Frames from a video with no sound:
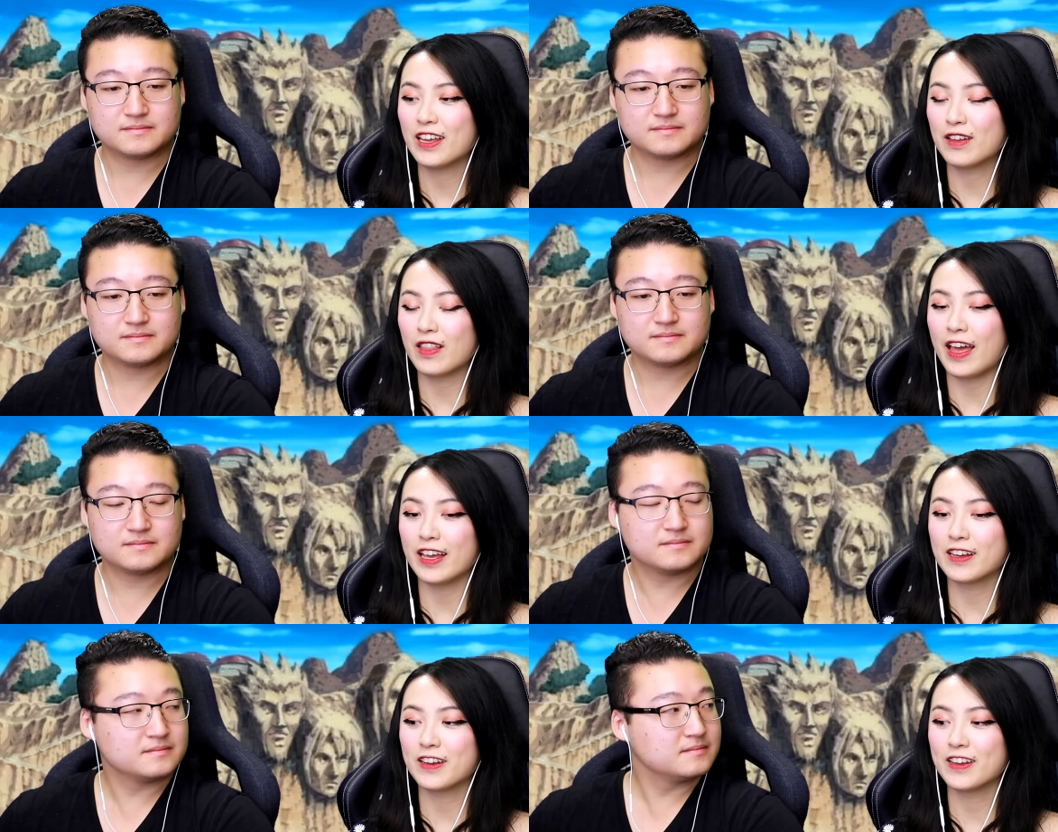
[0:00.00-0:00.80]

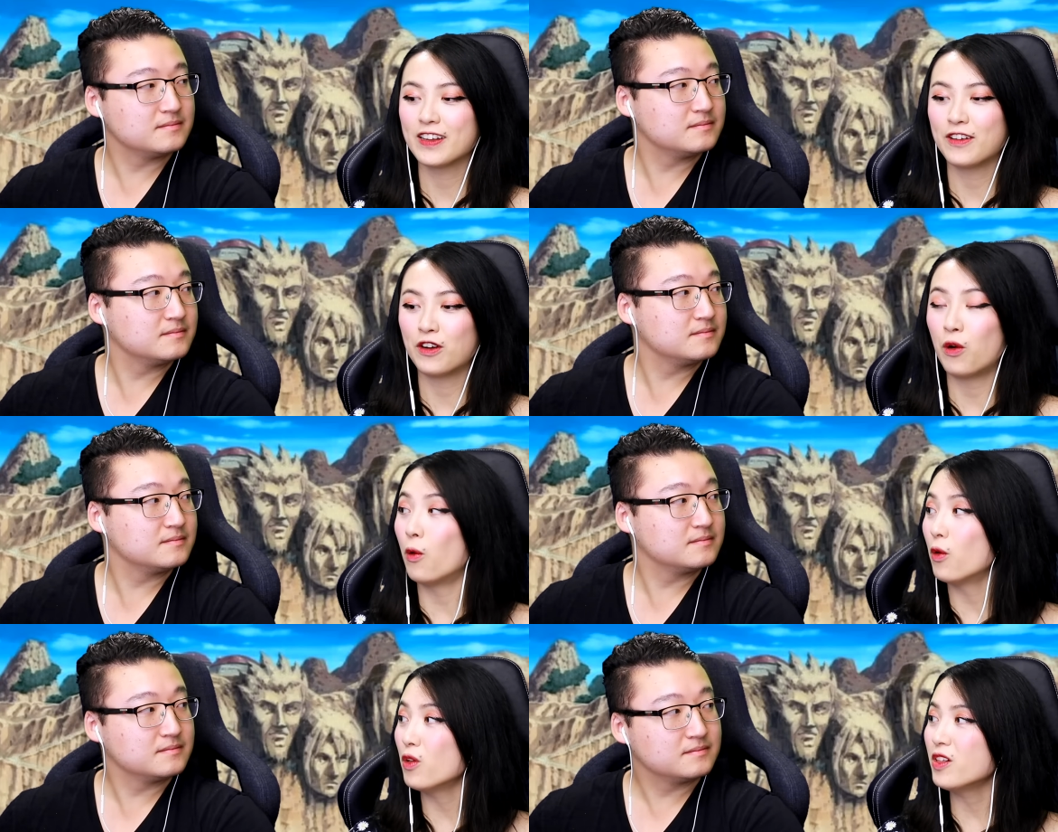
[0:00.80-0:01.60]
Speaker 1: like
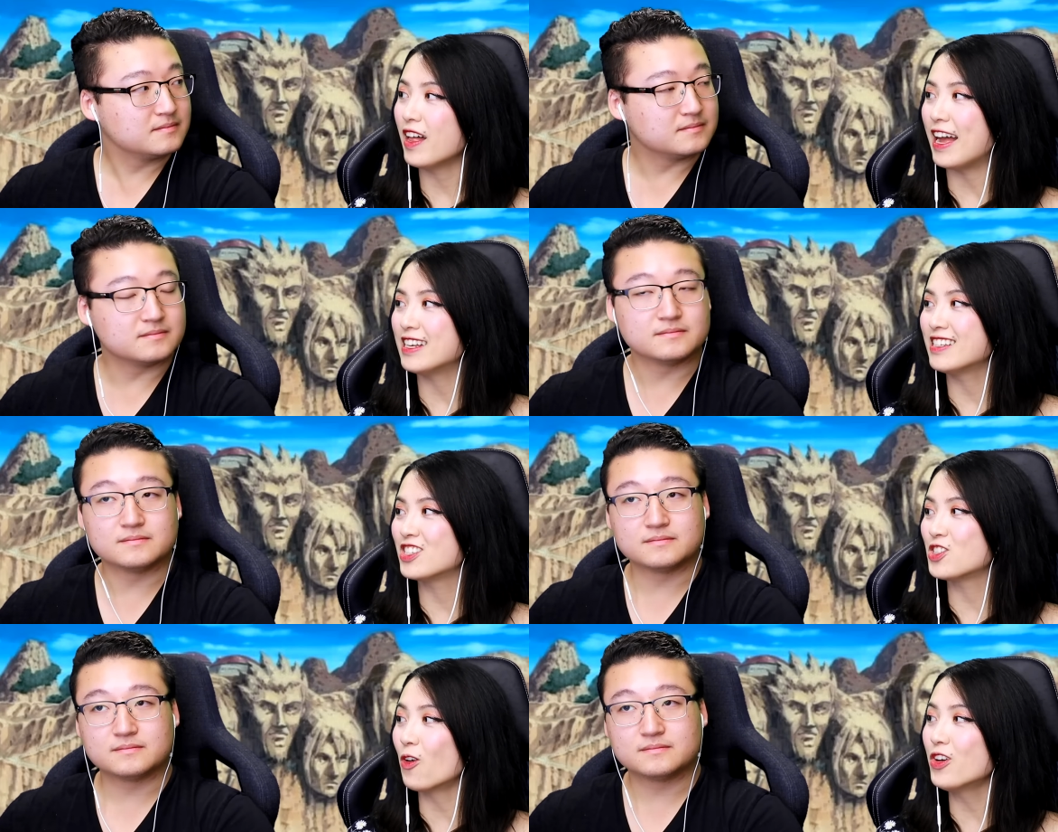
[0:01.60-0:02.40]
whole and mm-hmm.
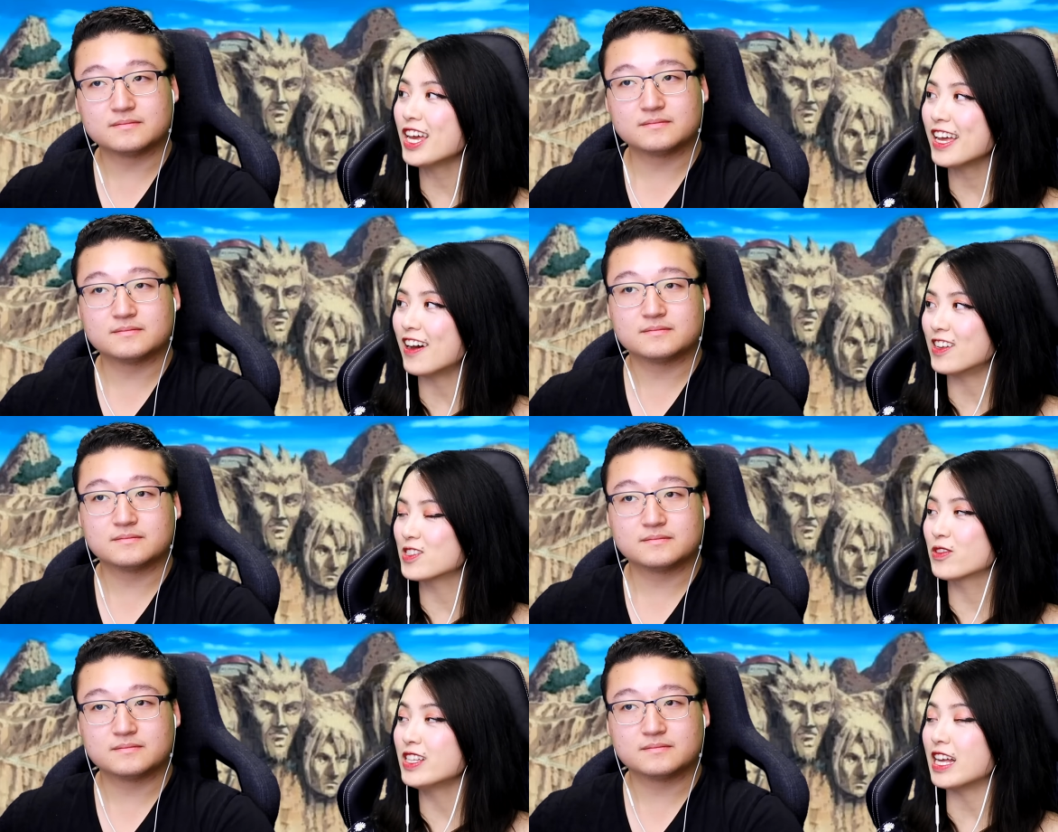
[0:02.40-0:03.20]
showed it on
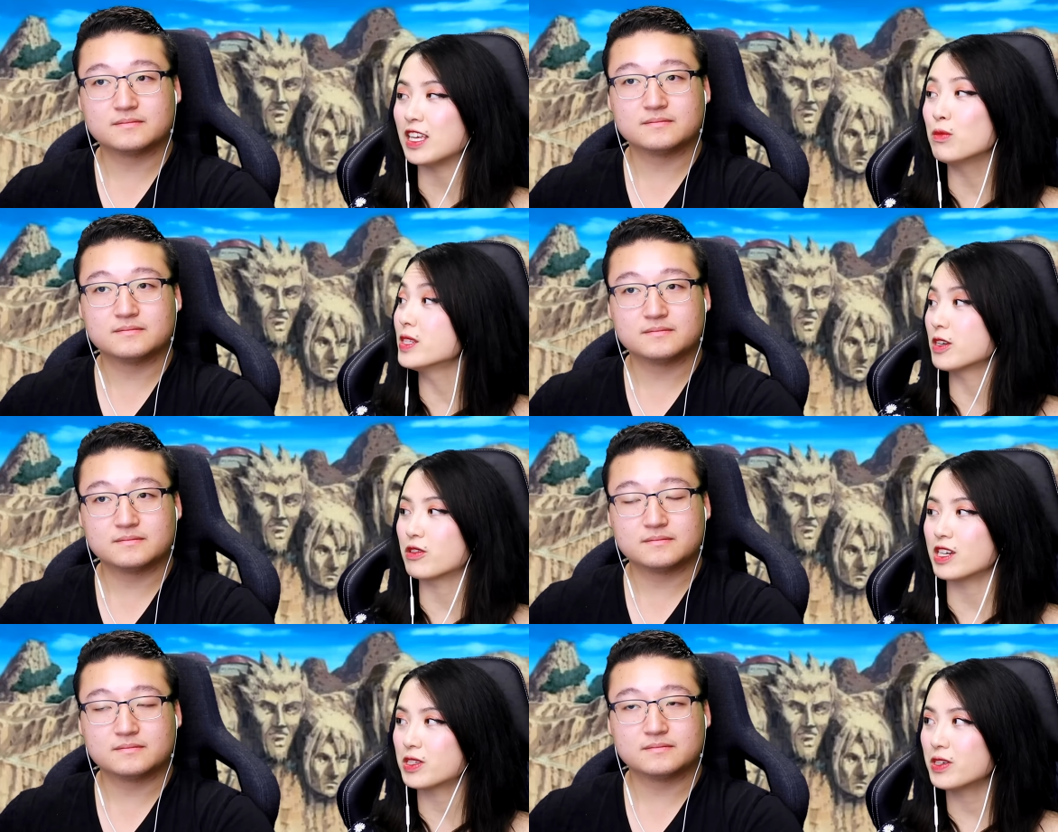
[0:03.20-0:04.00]
screen that he wasn't
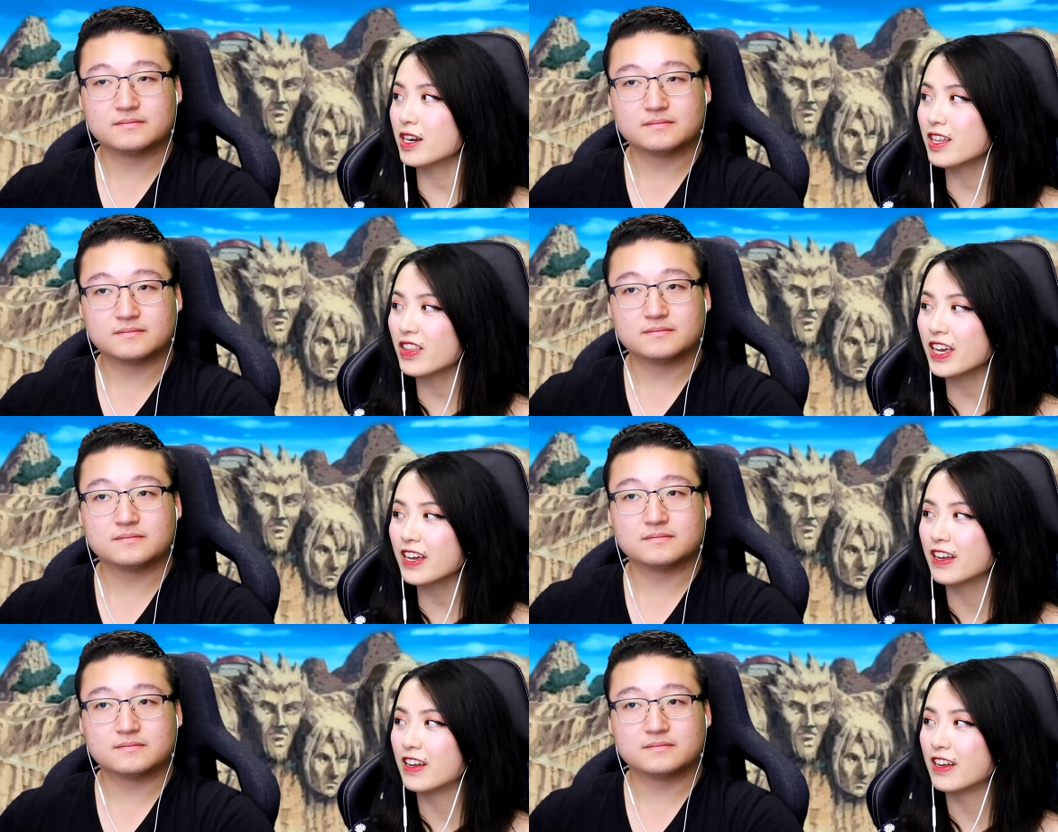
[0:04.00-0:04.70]
crushed or anything.